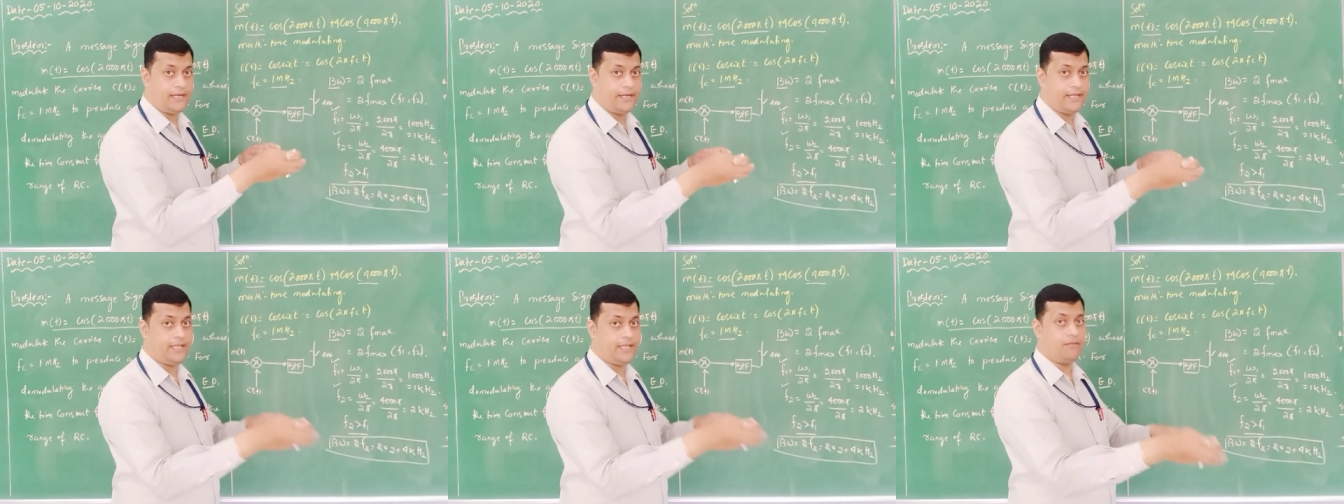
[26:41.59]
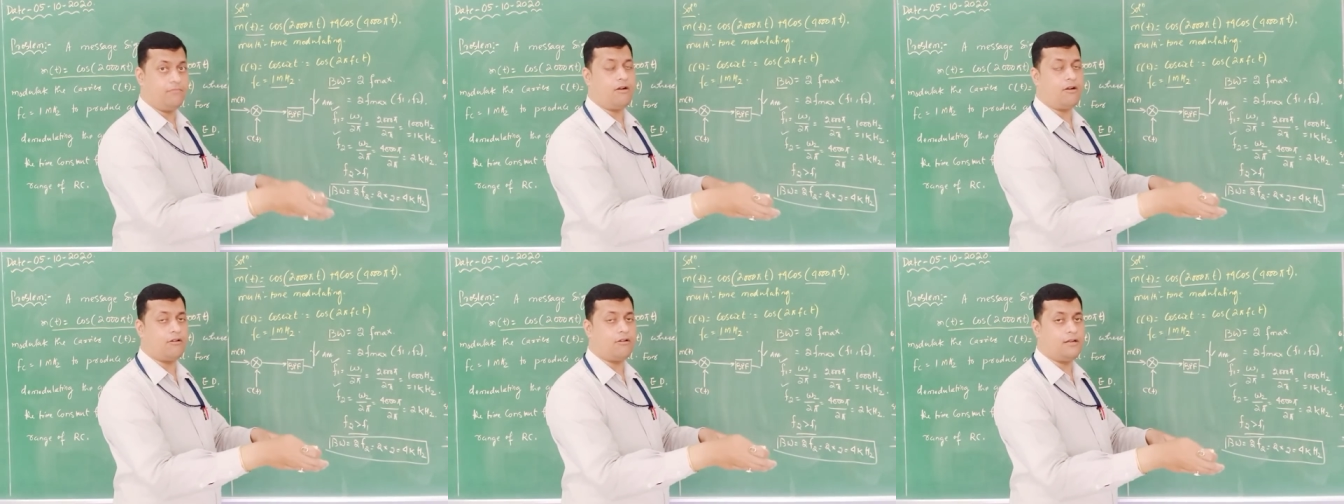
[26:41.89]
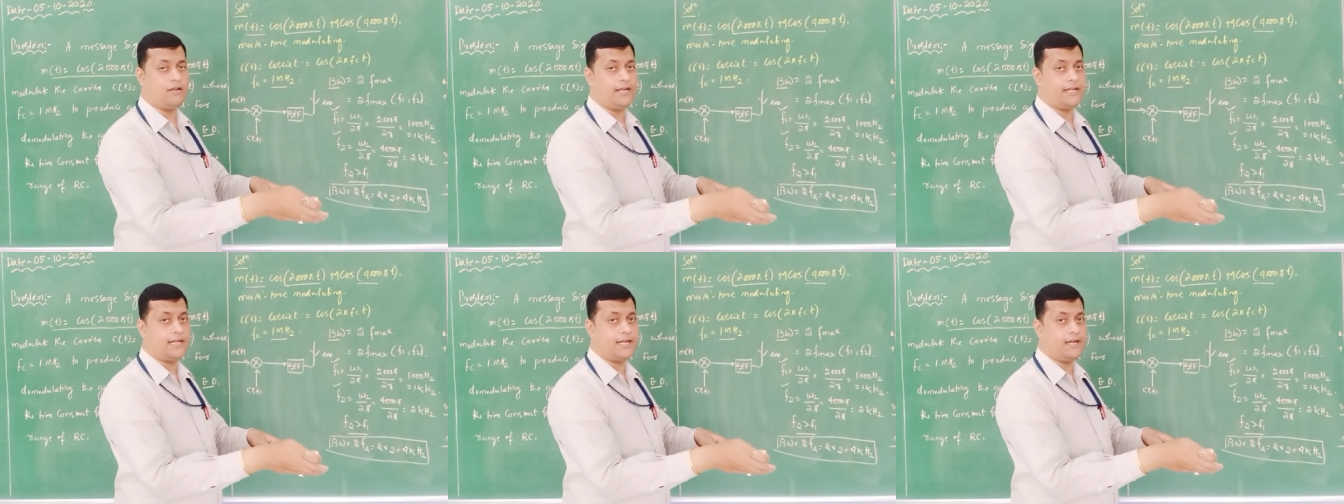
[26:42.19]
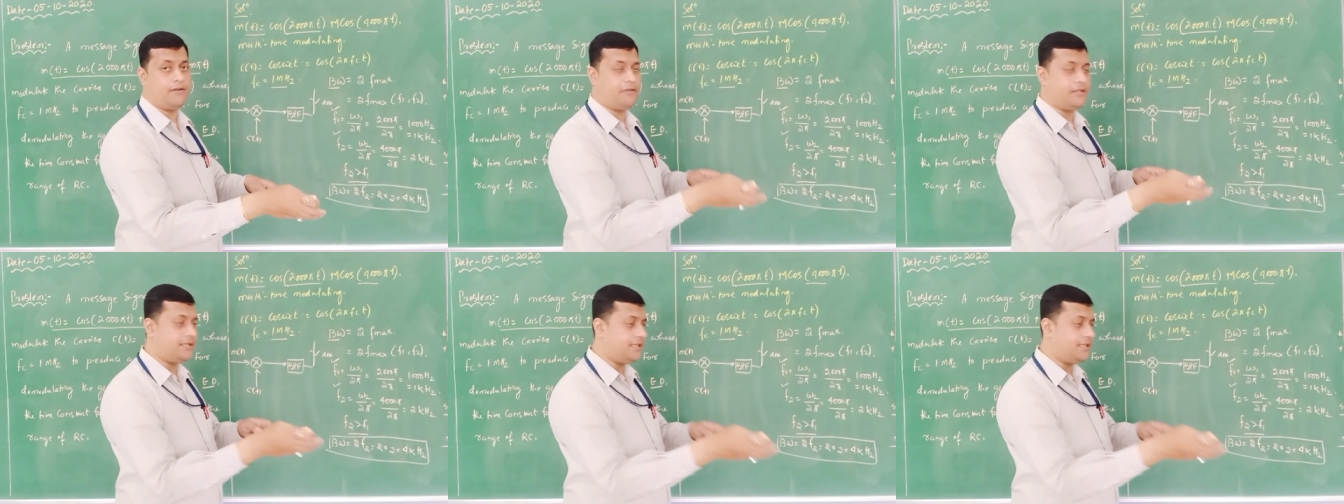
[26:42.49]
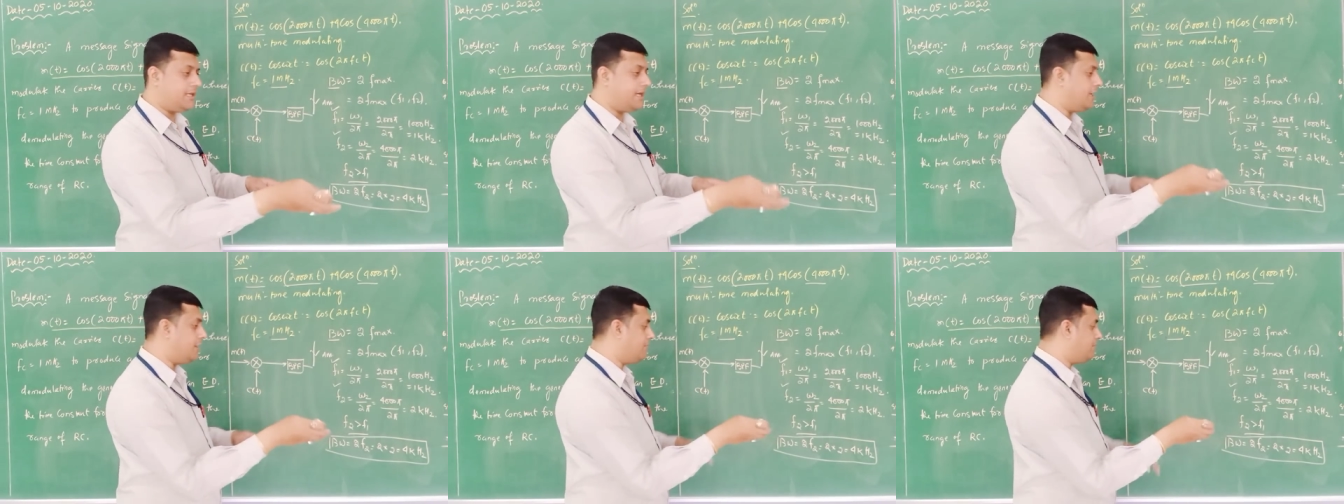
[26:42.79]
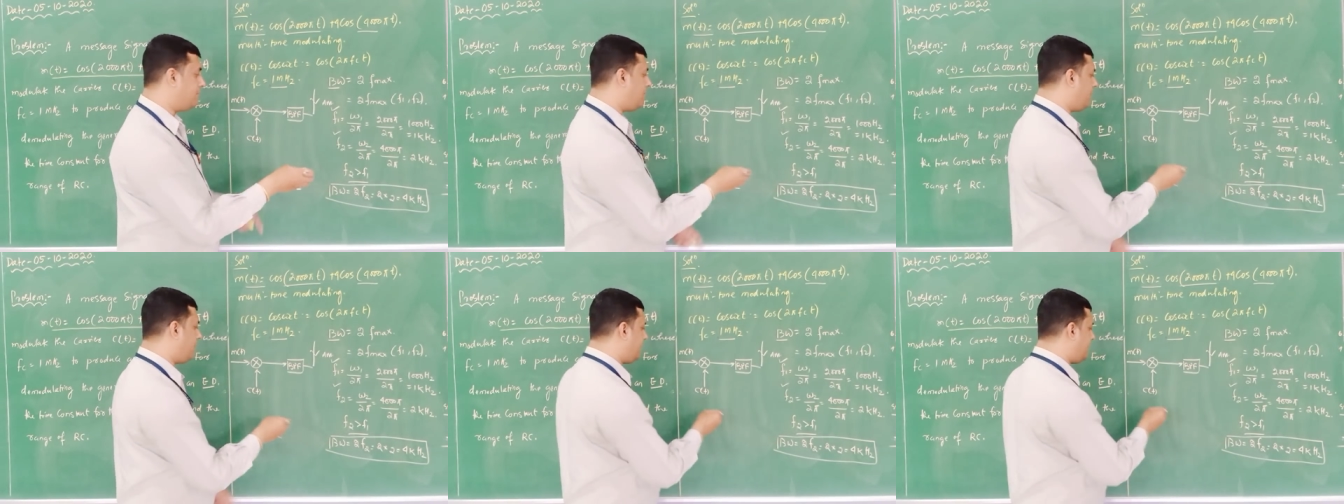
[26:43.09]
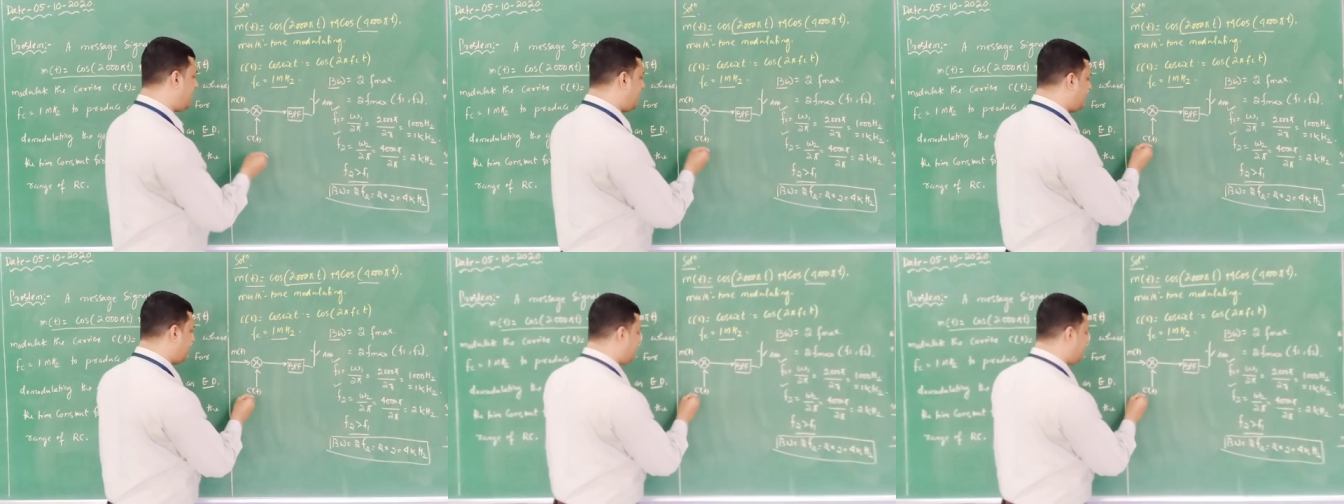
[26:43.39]
demodulated with the help
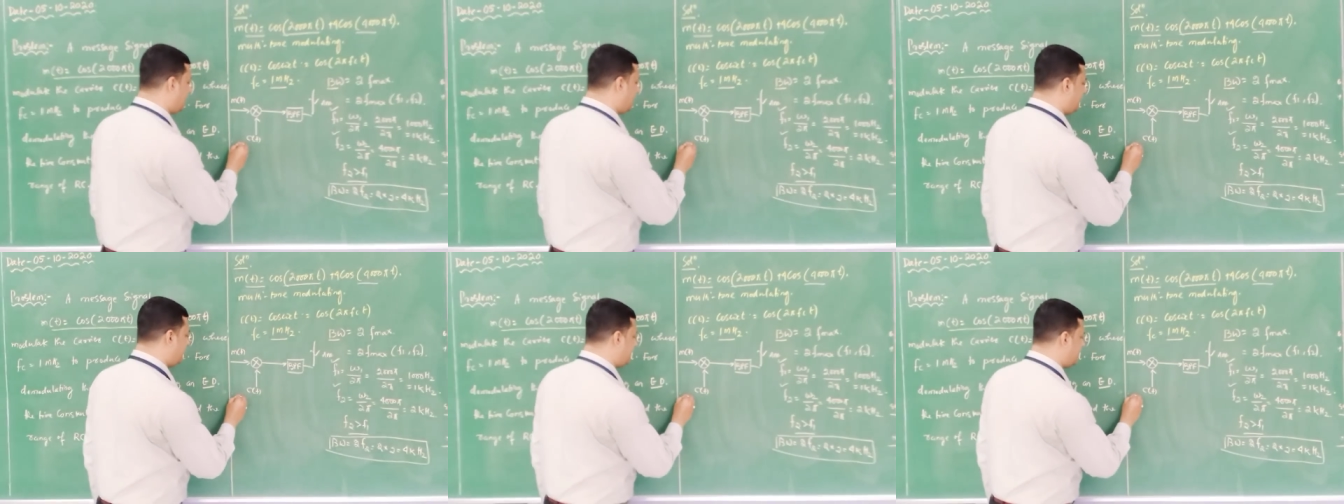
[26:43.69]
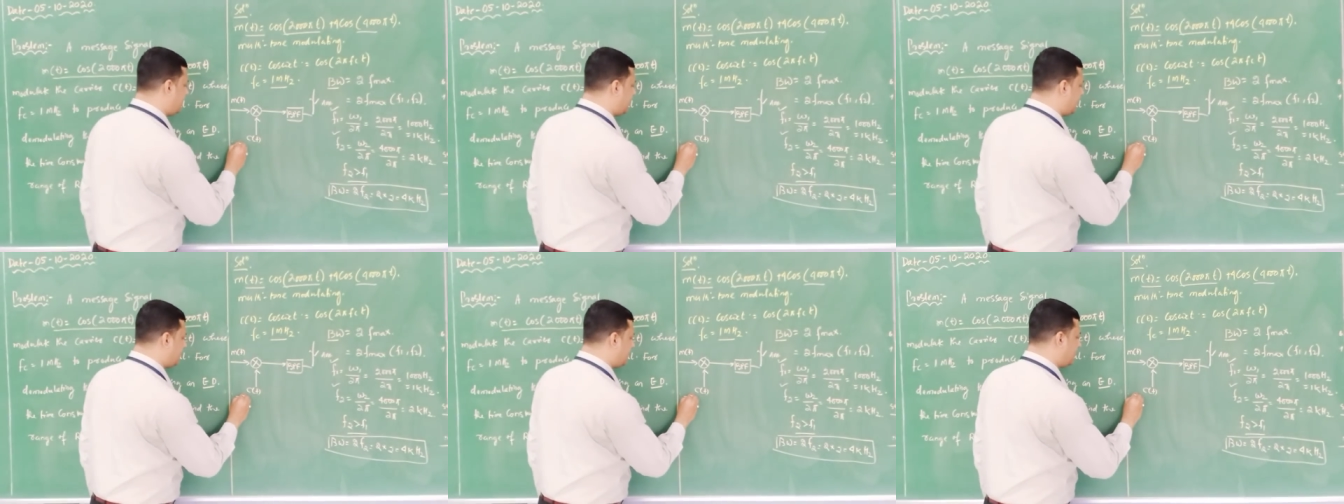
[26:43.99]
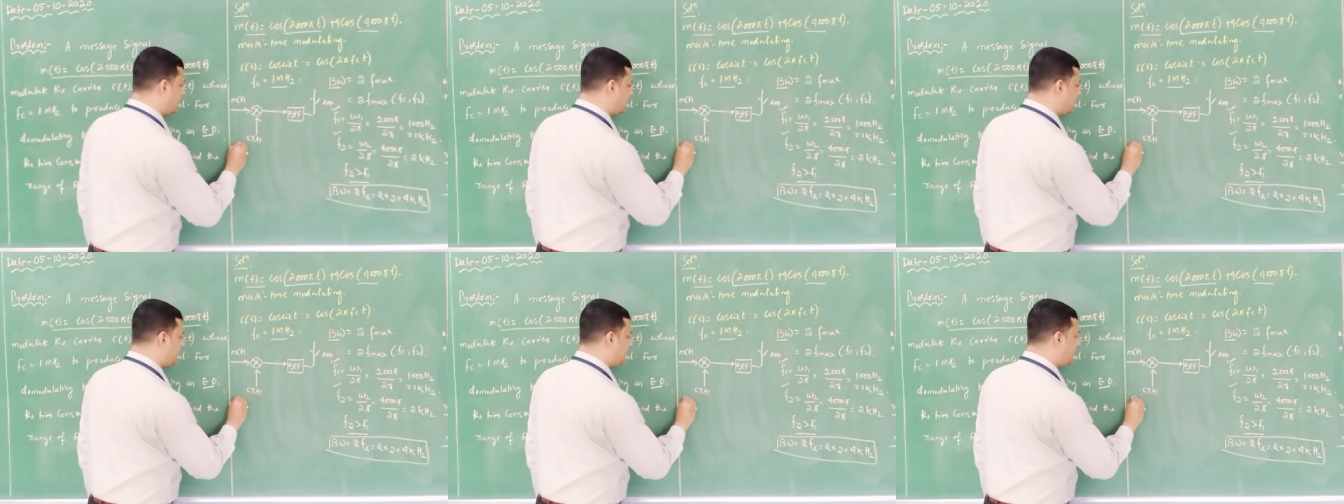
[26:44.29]
of envelope detector.